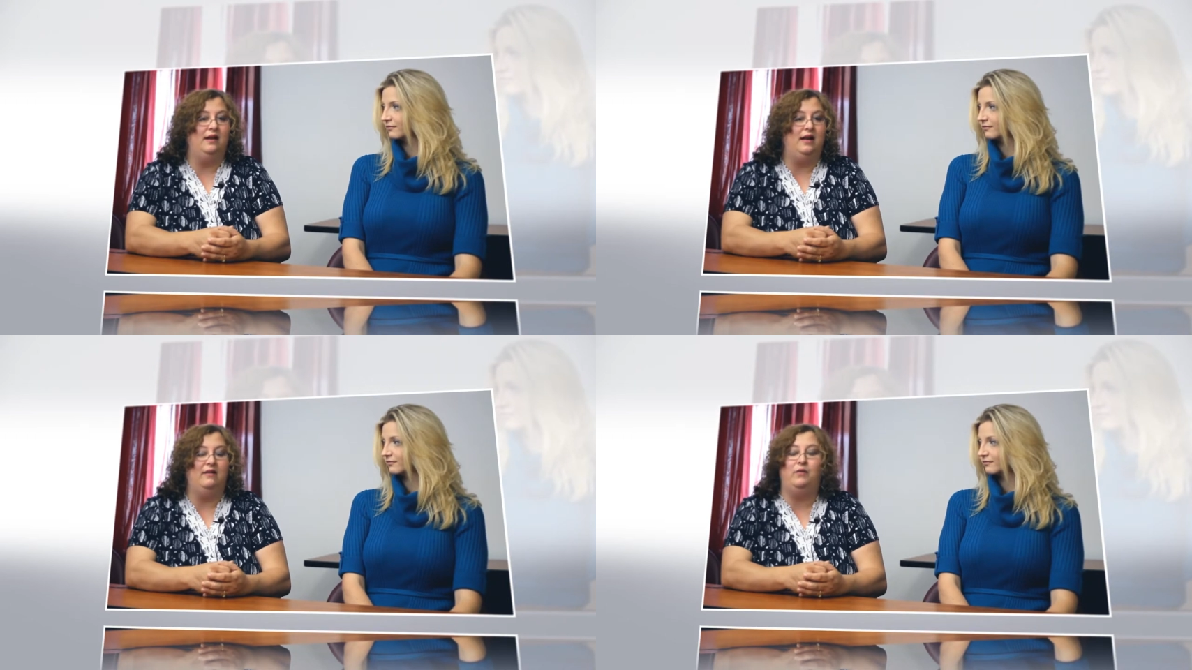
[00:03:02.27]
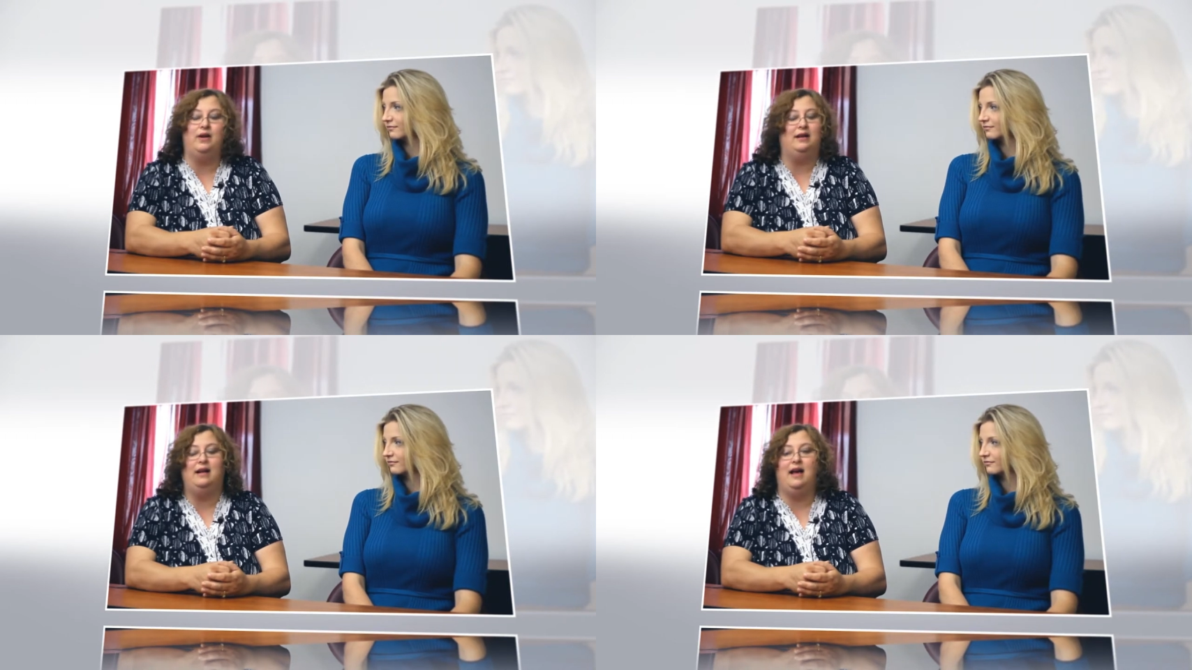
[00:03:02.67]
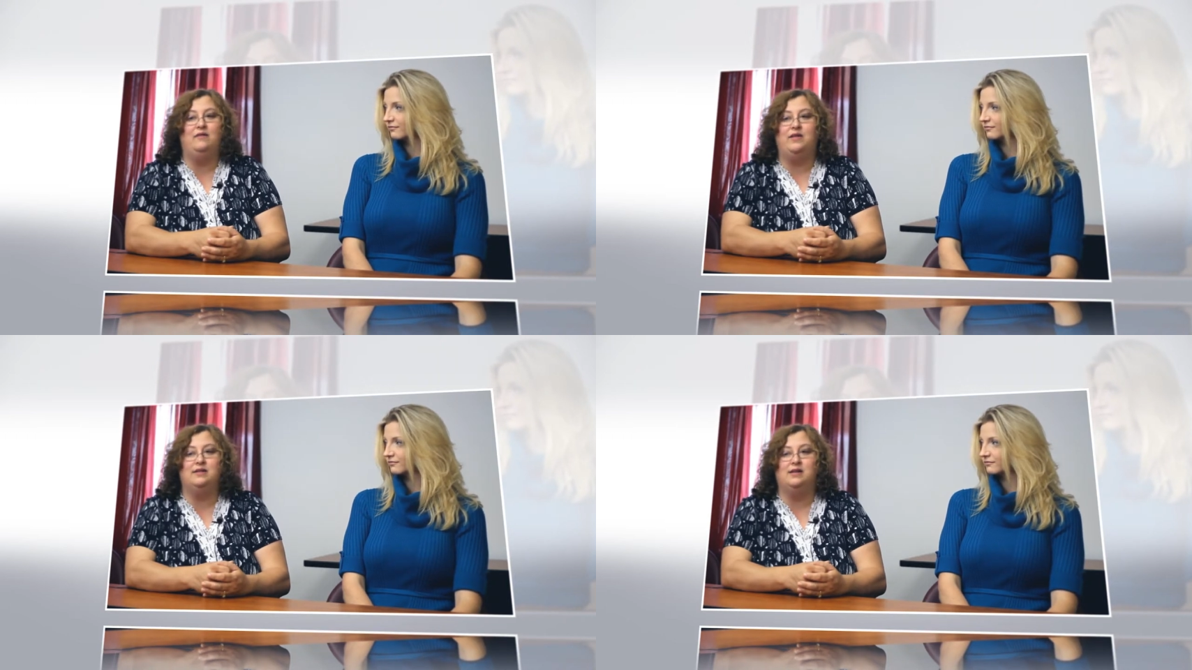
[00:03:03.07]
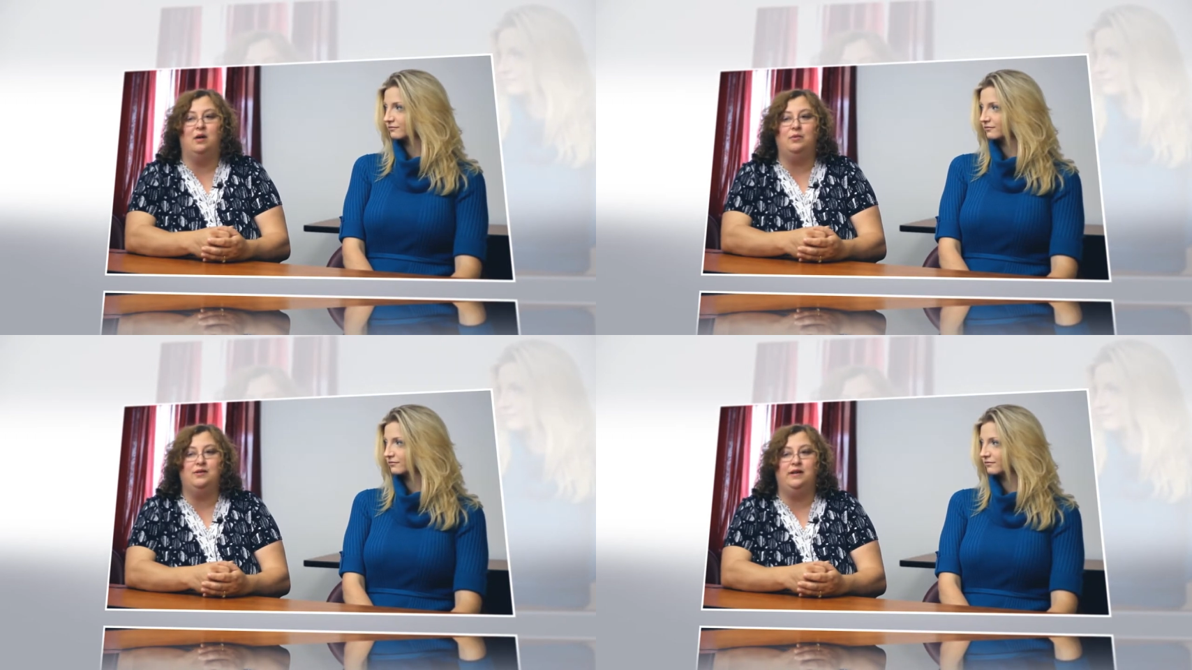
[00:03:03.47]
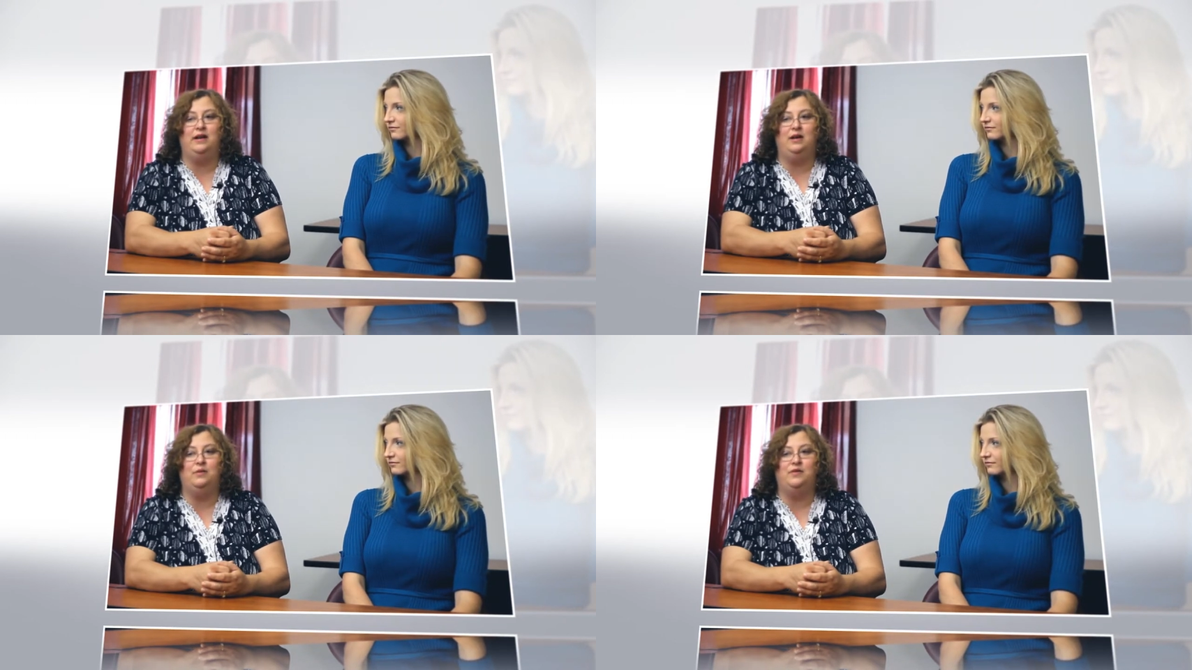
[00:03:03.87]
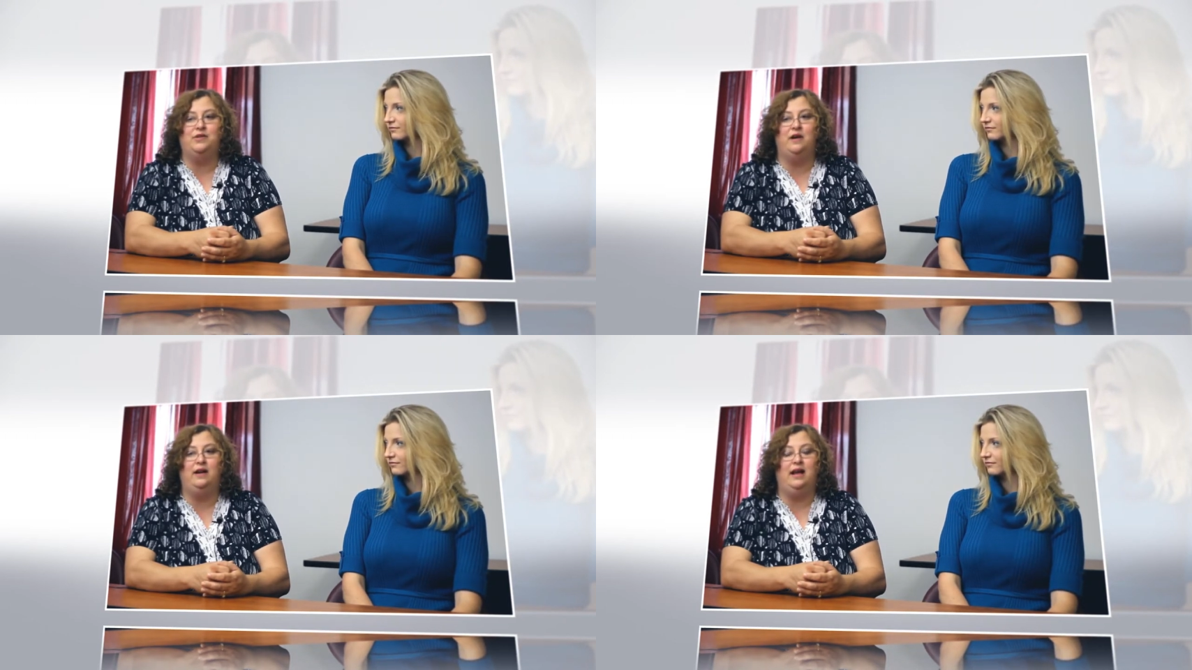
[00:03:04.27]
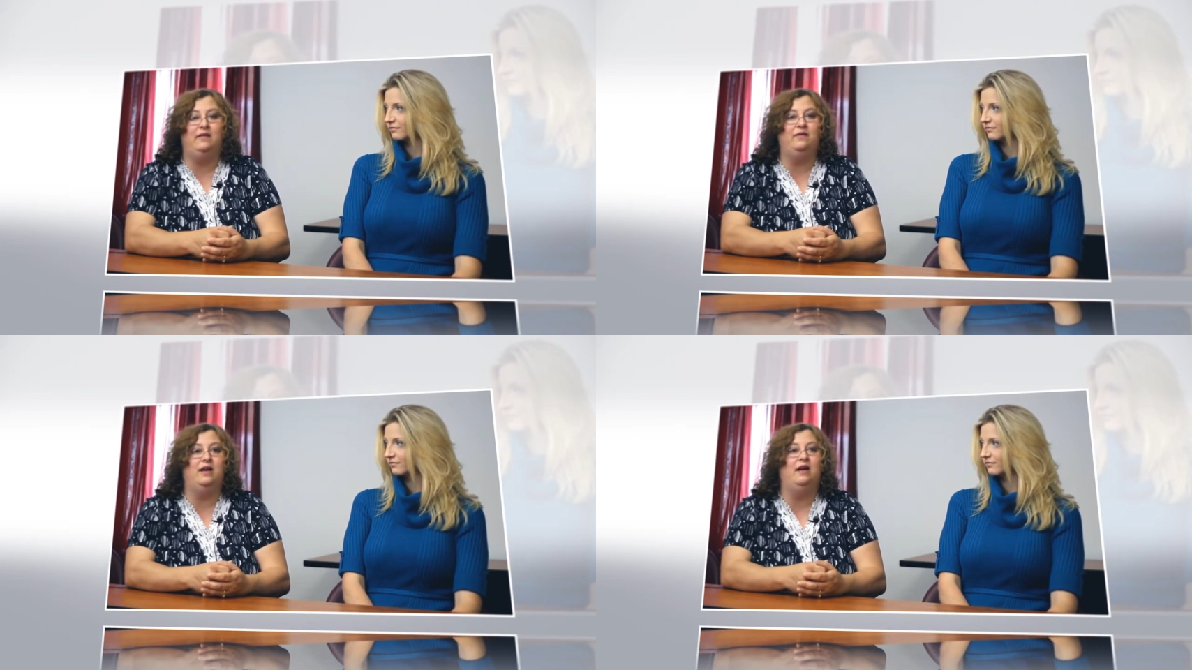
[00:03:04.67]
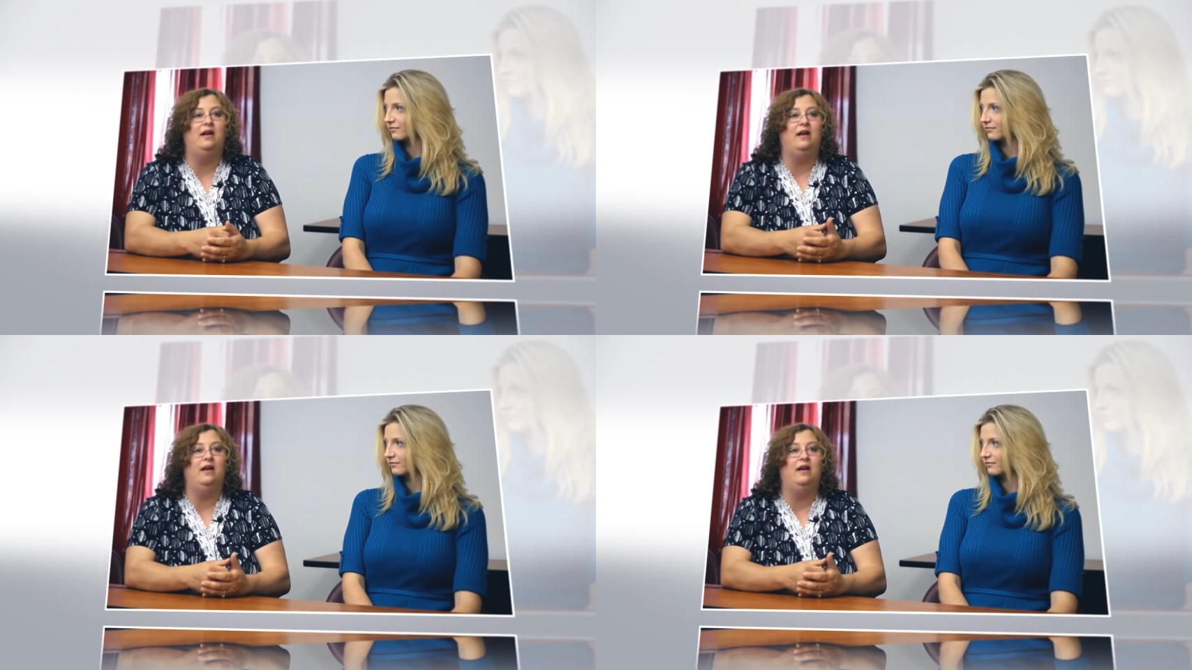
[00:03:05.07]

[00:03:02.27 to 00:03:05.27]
Speaker 1: if we didn't have this opportunity with Jody and the